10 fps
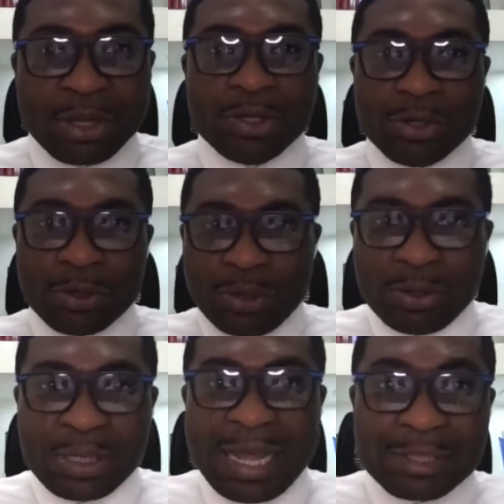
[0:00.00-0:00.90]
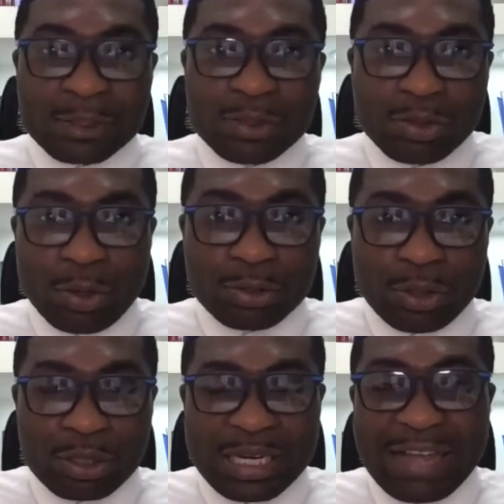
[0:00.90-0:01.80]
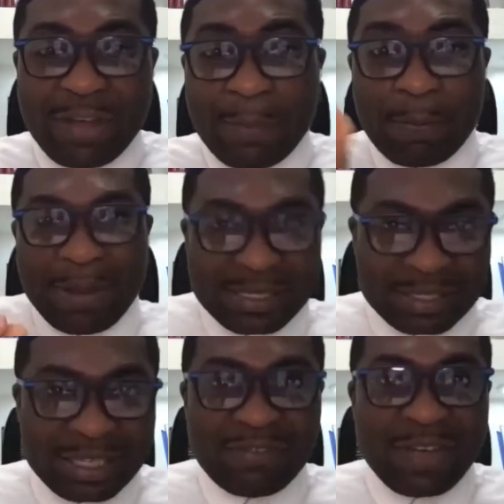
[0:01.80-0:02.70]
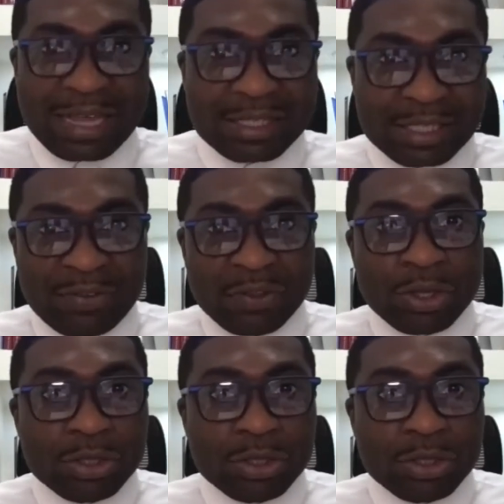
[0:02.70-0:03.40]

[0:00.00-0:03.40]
You know, don't never be perceived as if